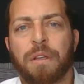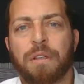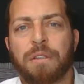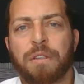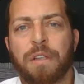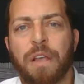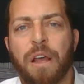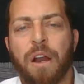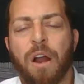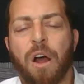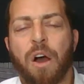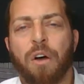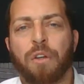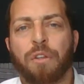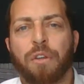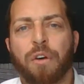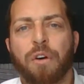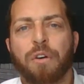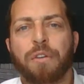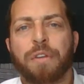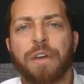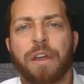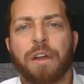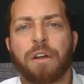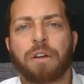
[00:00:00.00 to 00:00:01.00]
is that
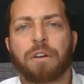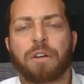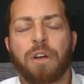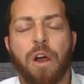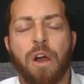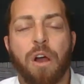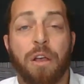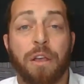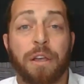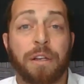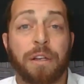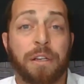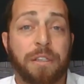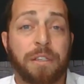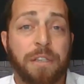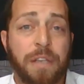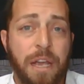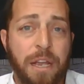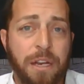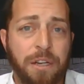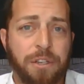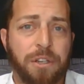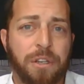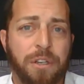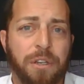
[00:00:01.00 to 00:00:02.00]
although they are calling
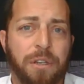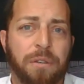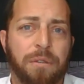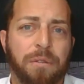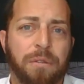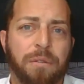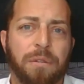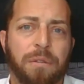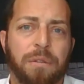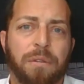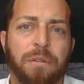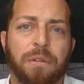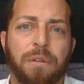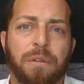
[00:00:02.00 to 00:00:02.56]
attention